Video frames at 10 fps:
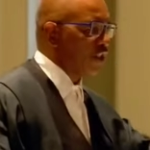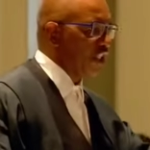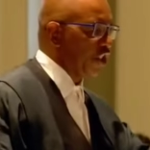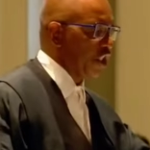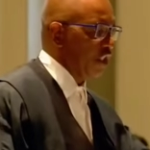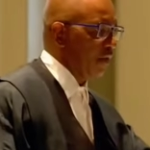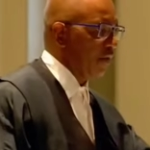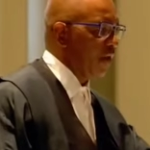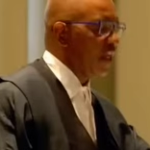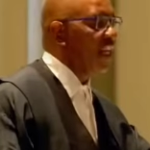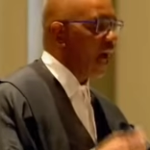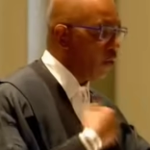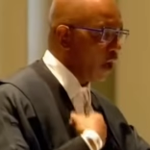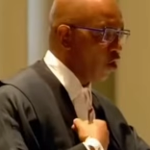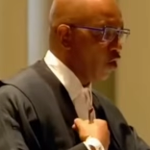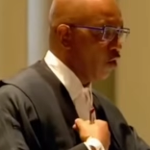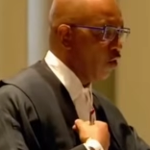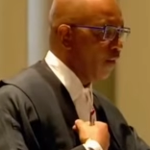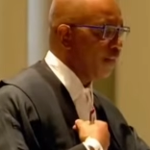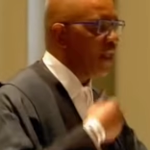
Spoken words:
position in our law